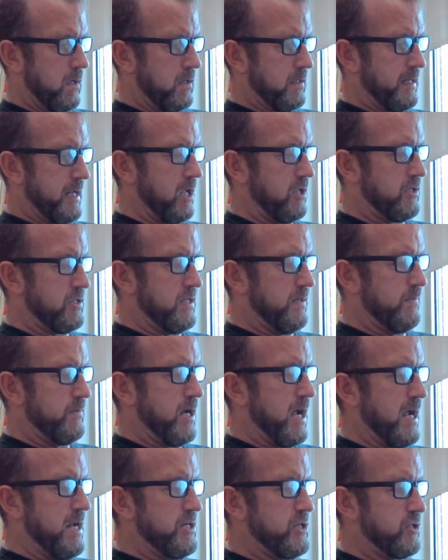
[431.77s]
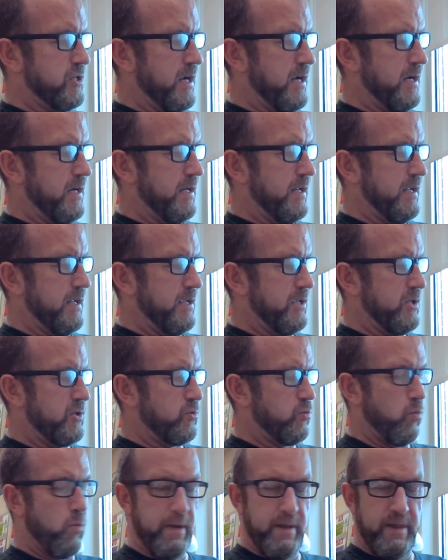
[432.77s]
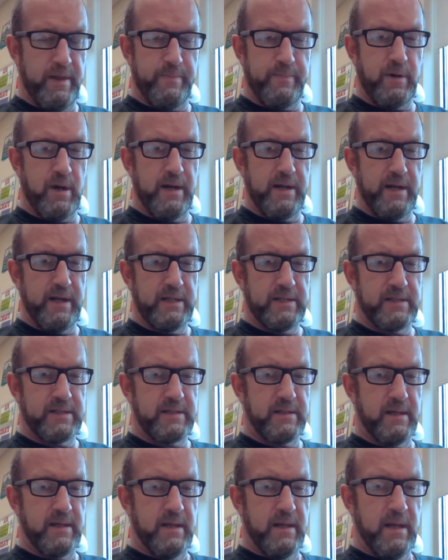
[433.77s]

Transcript: Calcium nitrate is one of the products